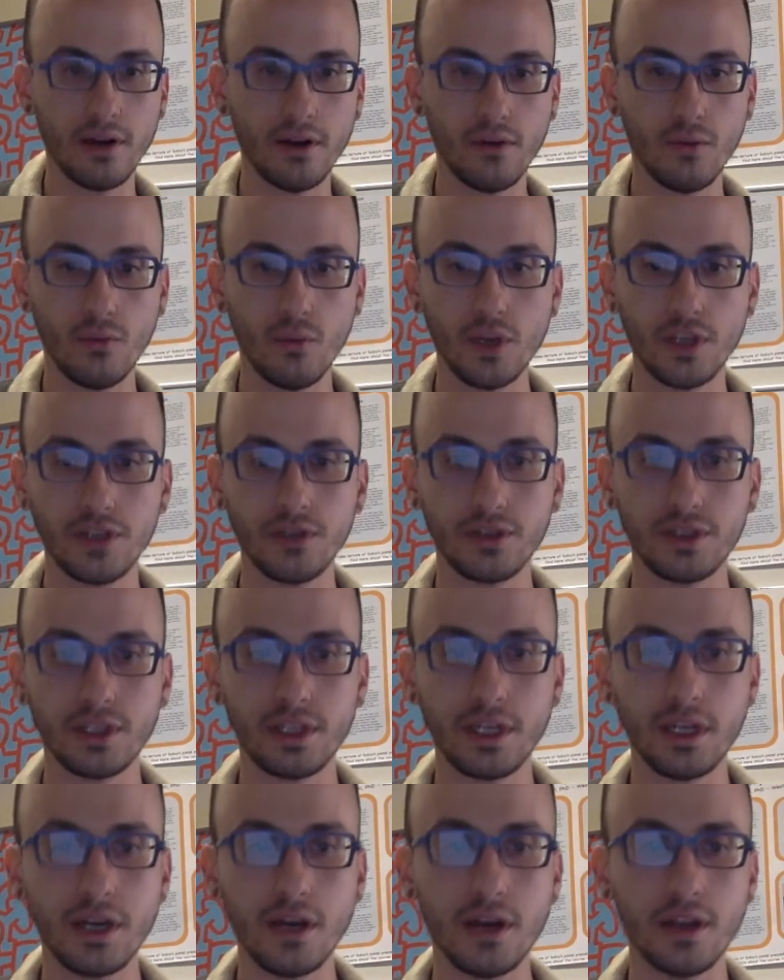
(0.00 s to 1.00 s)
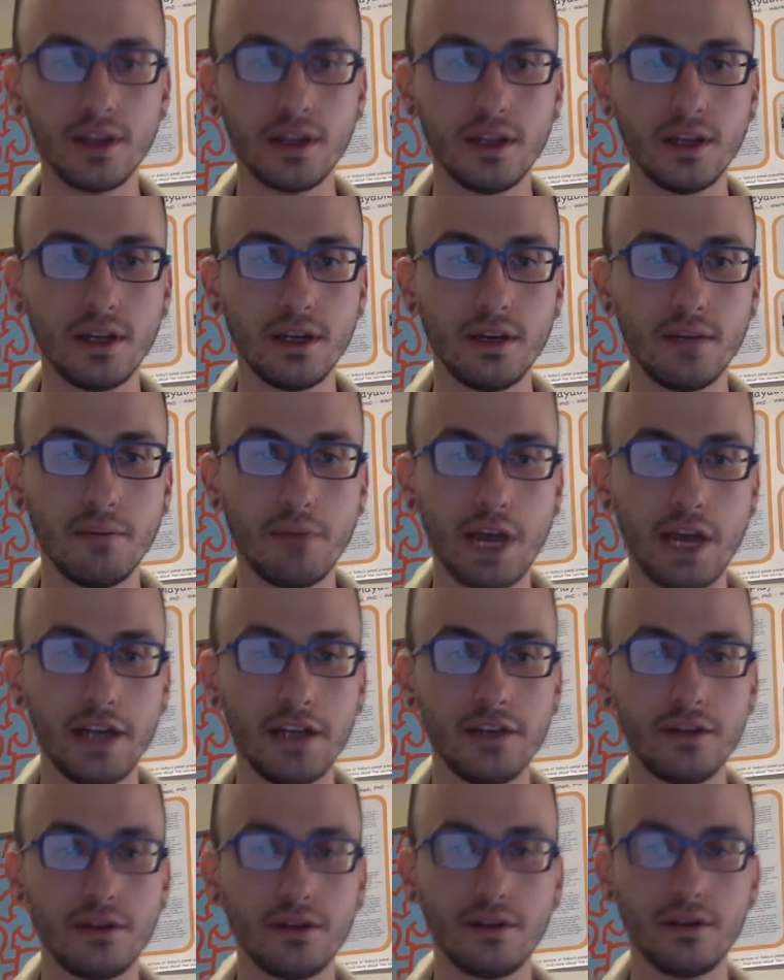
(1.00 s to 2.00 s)
What you'll see on the
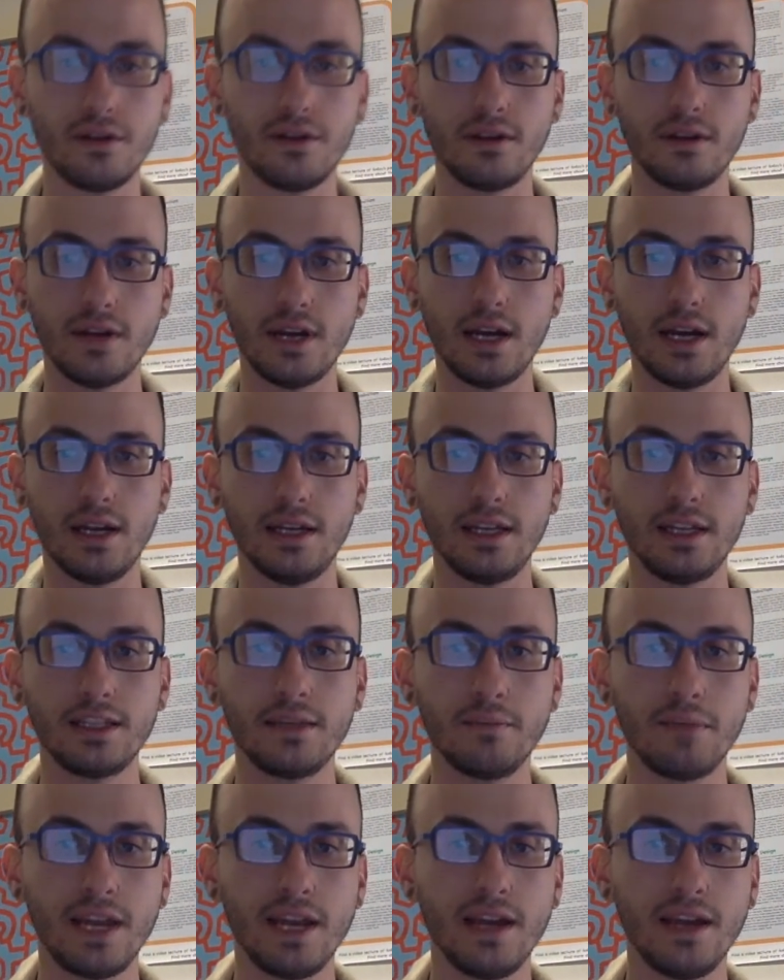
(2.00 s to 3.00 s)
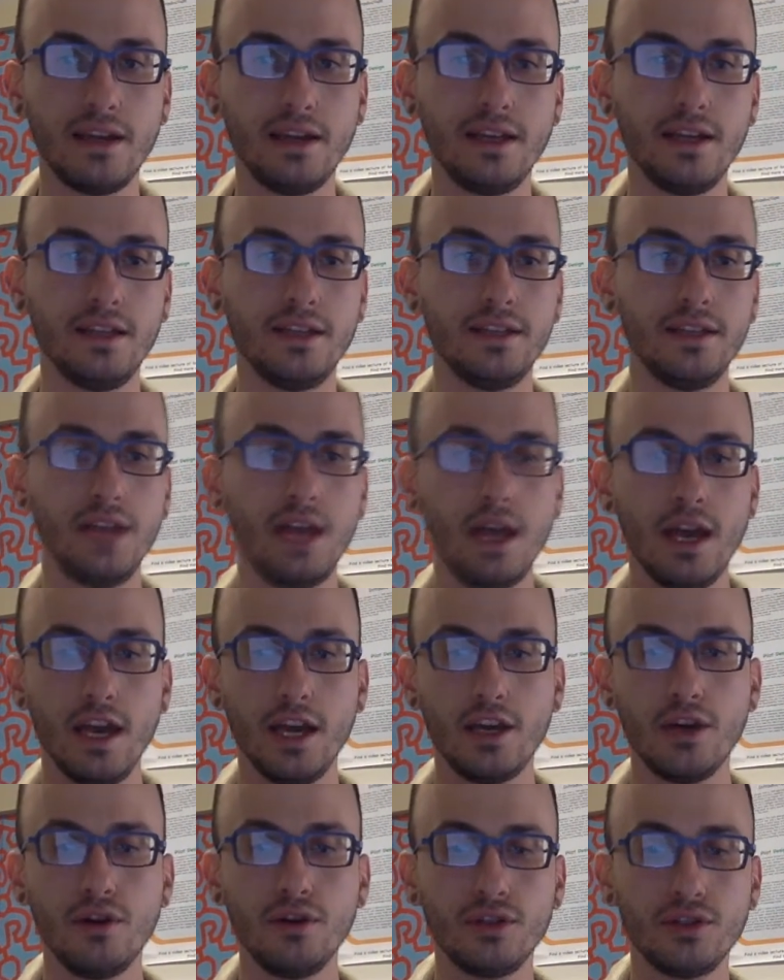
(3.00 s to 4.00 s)
binder lesson plan is
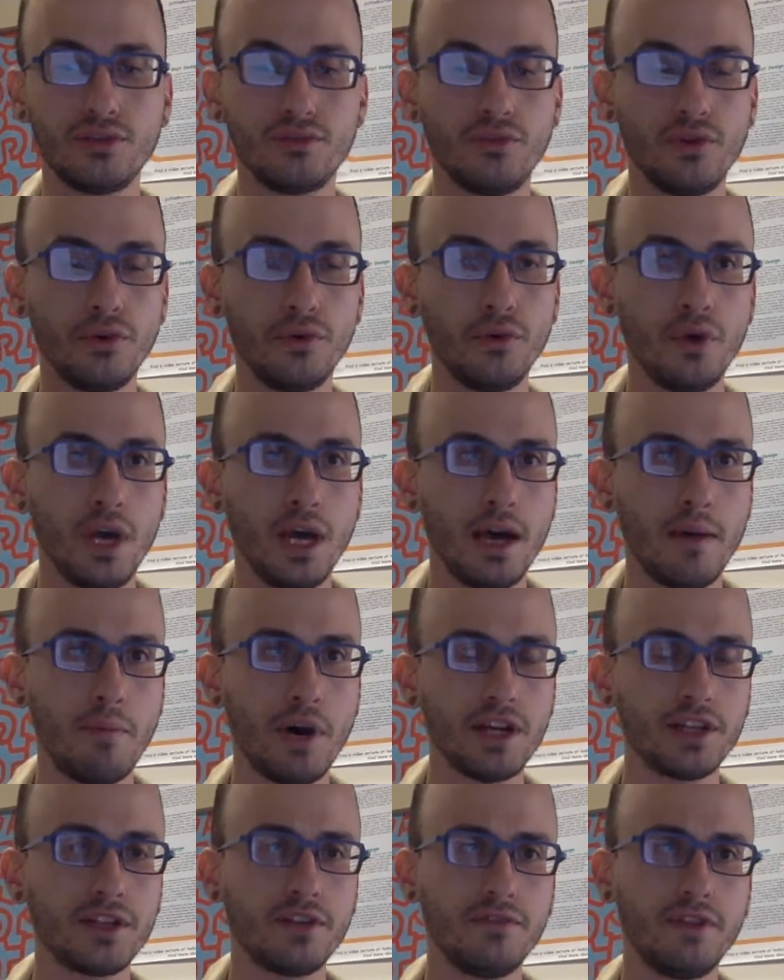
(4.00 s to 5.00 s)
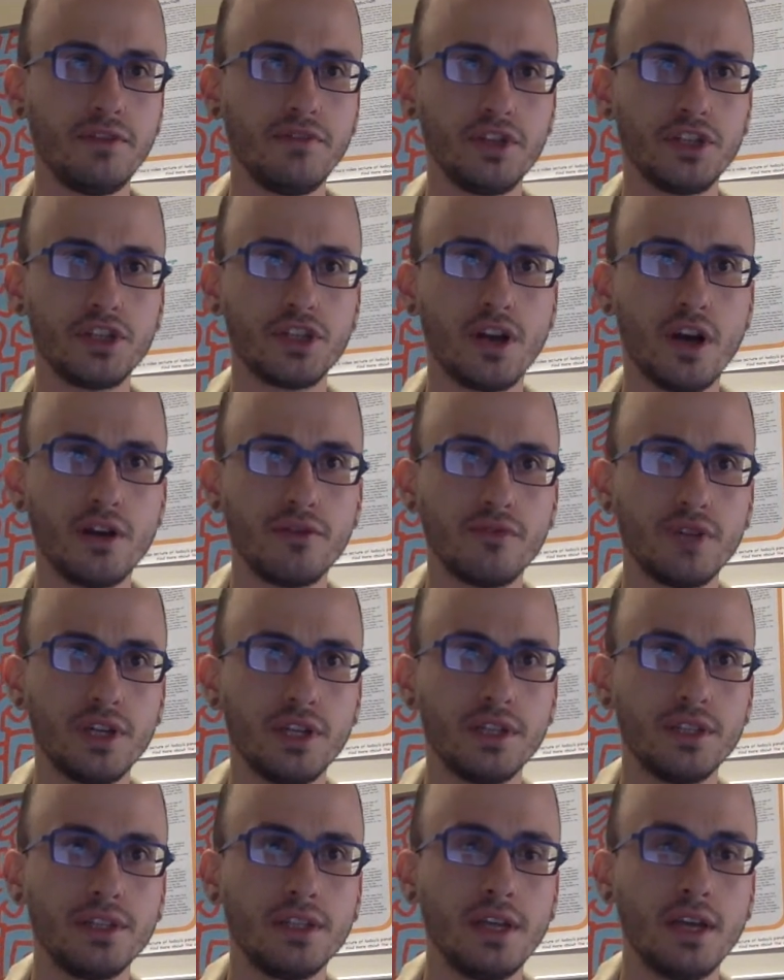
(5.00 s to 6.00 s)
it goes through a bunch of different
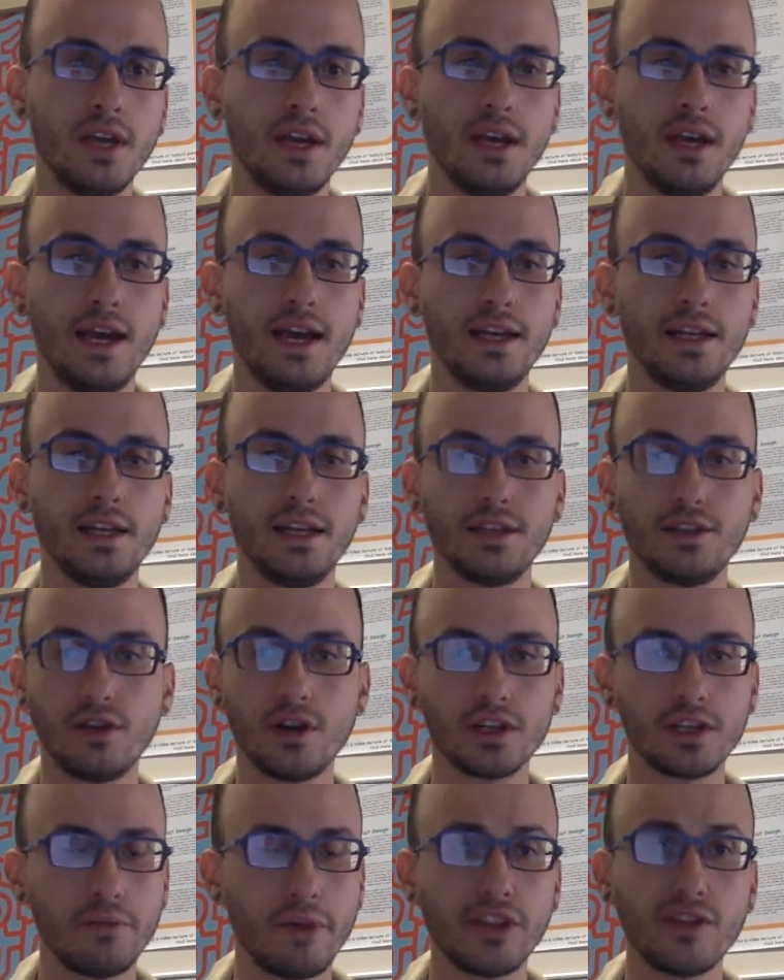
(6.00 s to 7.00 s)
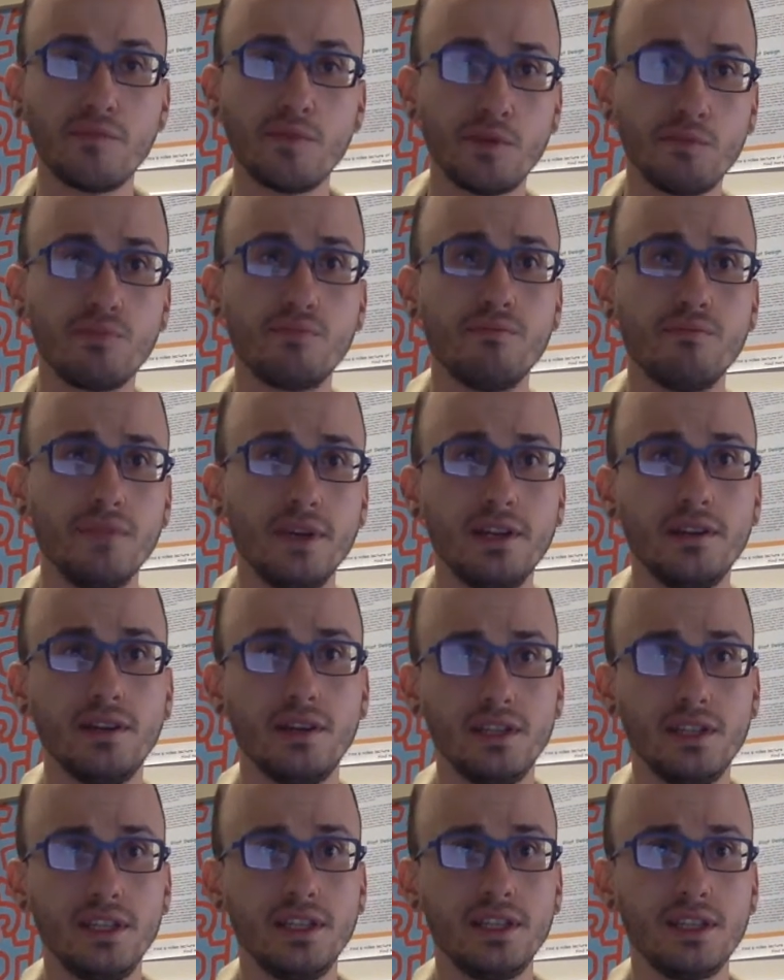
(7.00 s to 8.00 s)
genres and it talks about them in
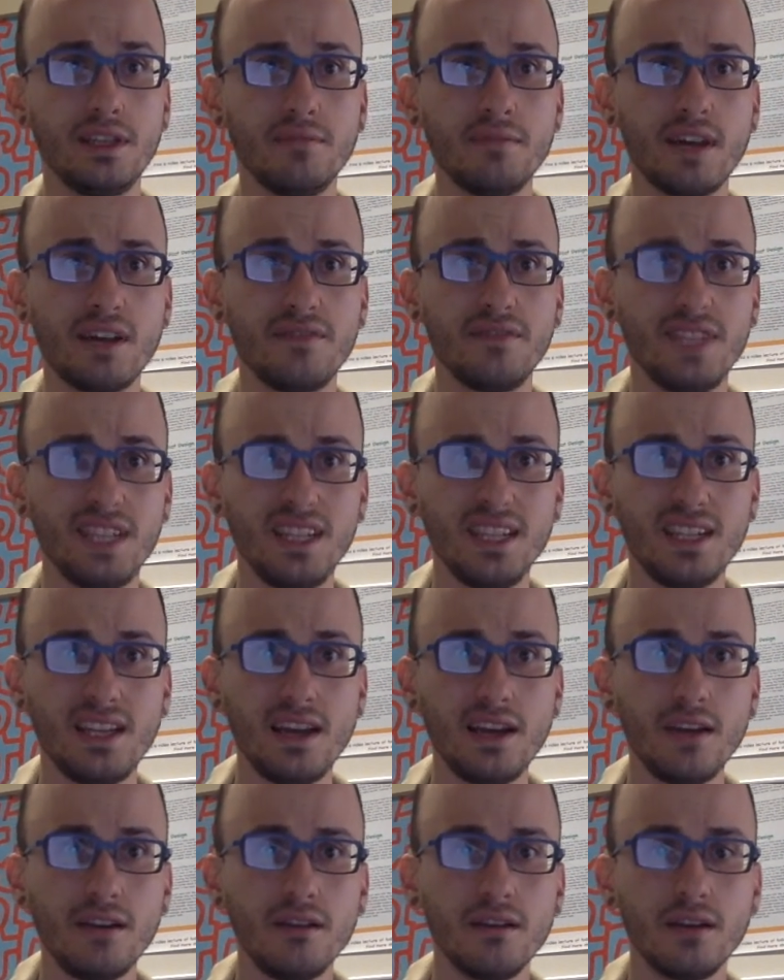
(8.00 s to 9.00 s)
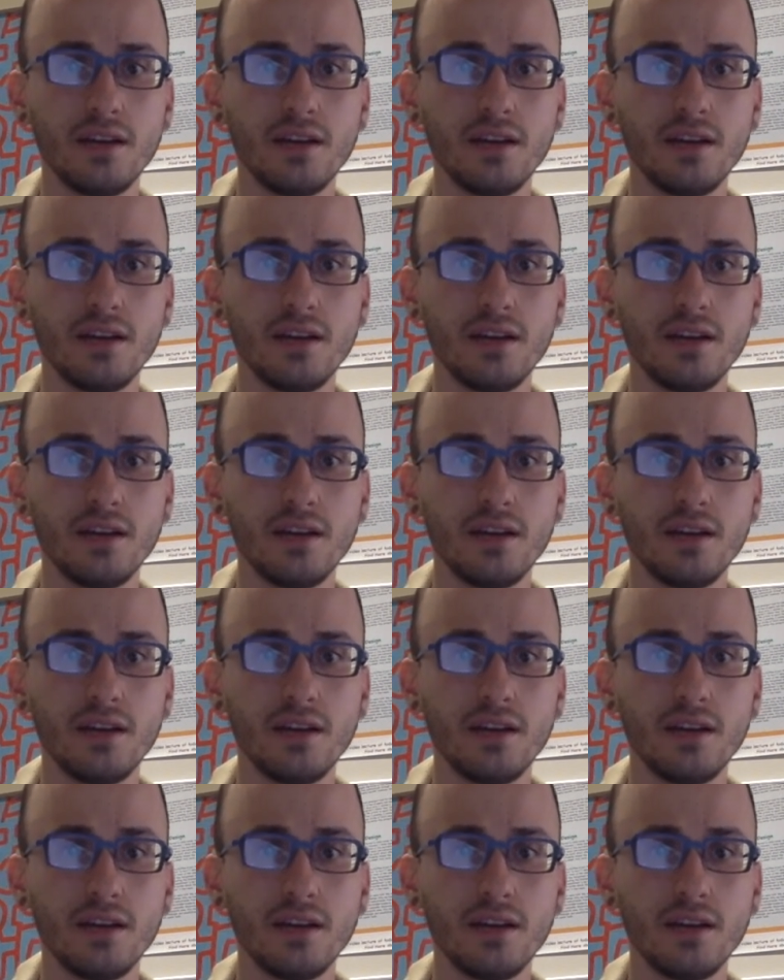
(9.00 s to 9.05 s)
a decent amount of detail.